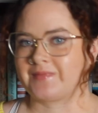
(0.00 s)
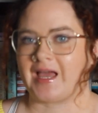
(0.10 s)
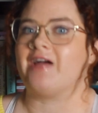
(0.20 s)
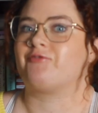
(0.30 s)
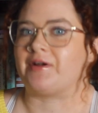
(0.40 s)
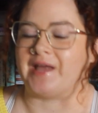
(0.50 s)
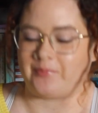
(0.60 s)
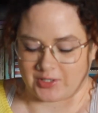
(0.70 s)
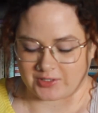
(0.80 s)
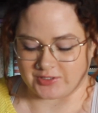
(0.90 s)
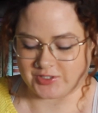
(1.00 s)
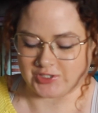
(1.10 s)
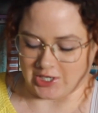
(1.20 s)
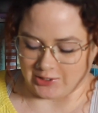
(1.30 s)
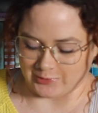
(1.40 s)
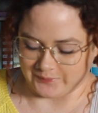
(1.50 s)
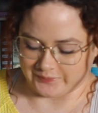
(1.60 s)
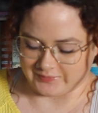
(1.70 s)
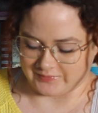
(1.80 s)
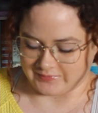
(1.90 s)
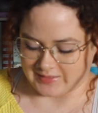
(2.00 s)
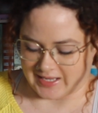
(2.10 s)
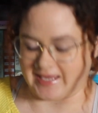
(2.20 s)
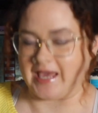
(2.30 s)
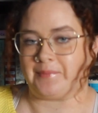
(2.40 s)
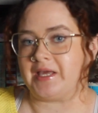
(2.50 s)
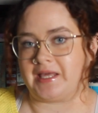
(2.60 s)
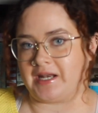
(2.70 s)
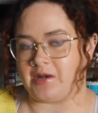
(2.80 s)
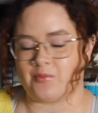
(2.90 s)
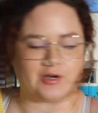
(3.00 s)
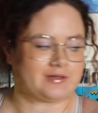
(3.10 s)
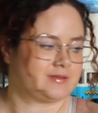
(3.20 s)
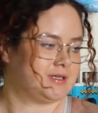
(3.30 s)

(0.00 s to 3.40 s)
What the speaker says: I've read that book, so I can't pick it anymore.